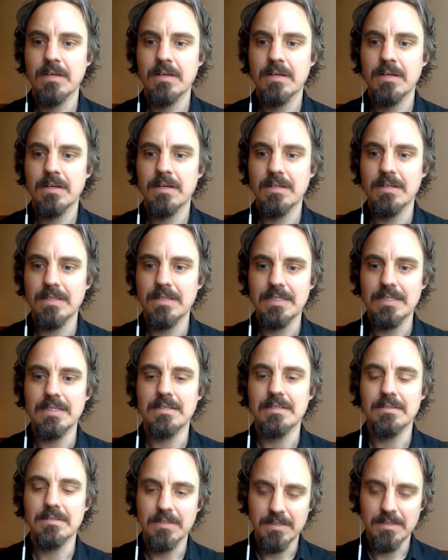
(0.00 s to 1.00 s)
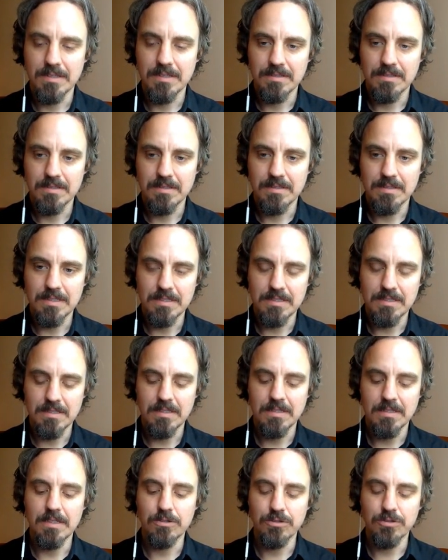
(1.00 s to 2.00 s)
And then he
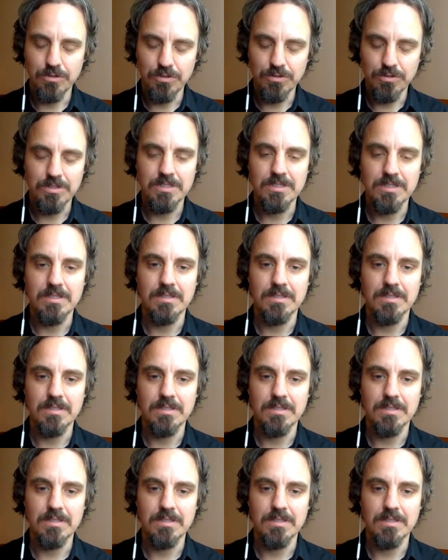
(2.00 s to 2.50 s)
introduces